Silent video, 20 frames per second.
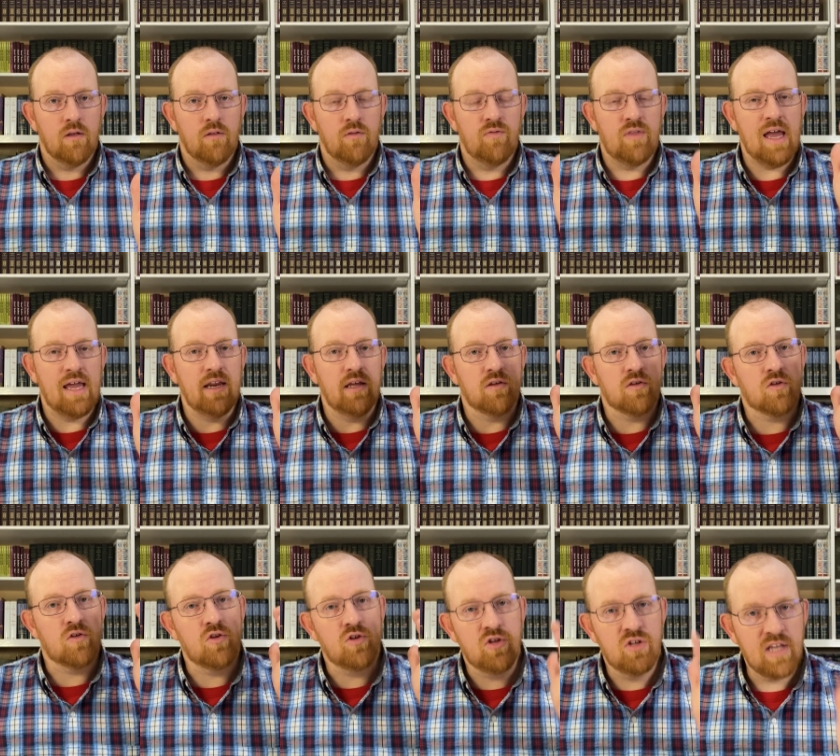that is
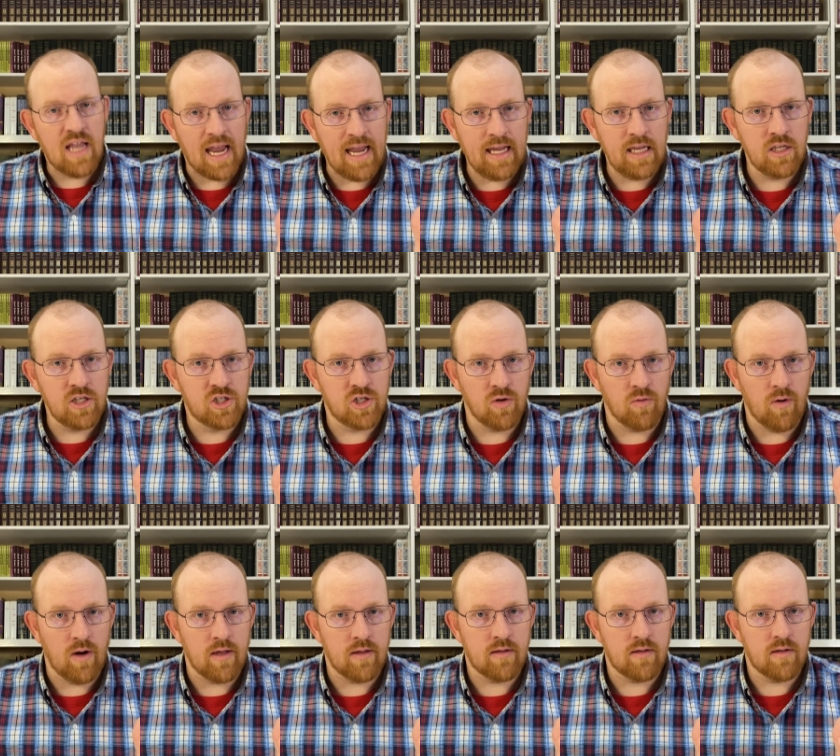
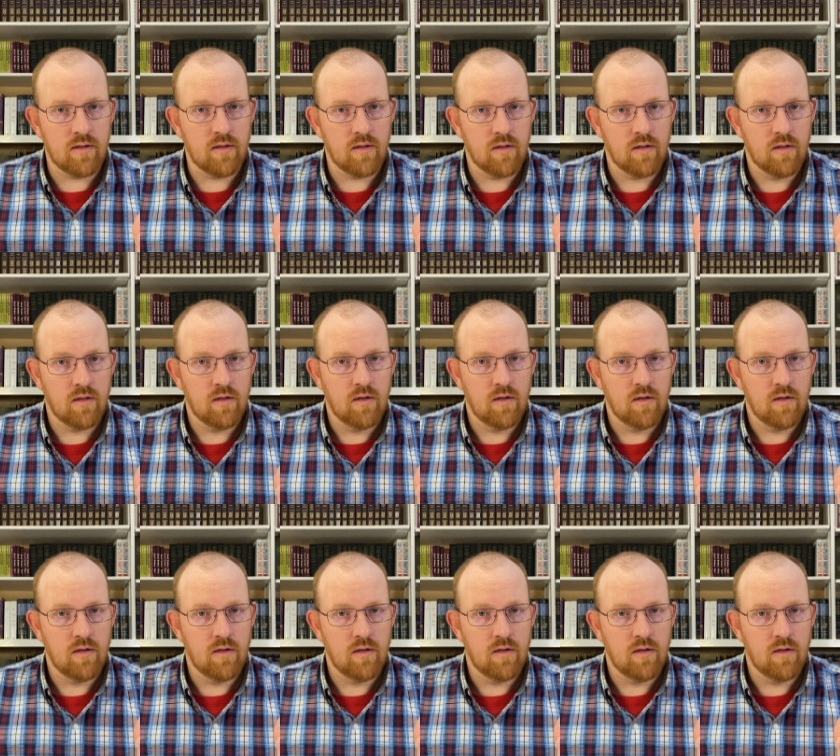dangerous